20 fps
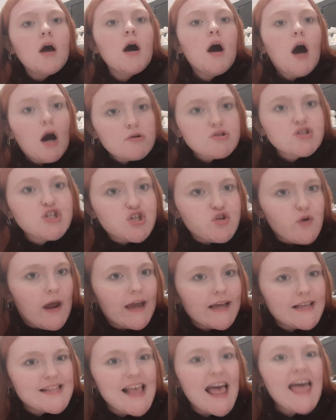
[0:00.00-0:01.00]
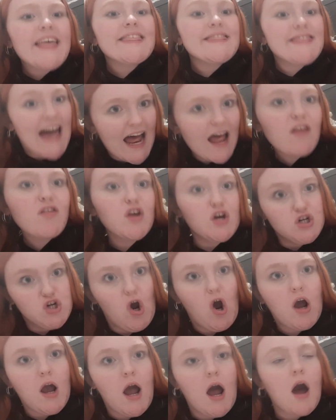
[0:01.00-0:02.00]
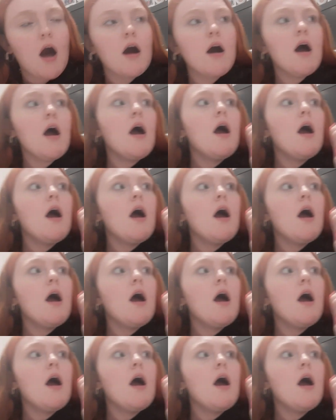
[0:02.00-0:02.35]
Hog to drink, that's a shocker.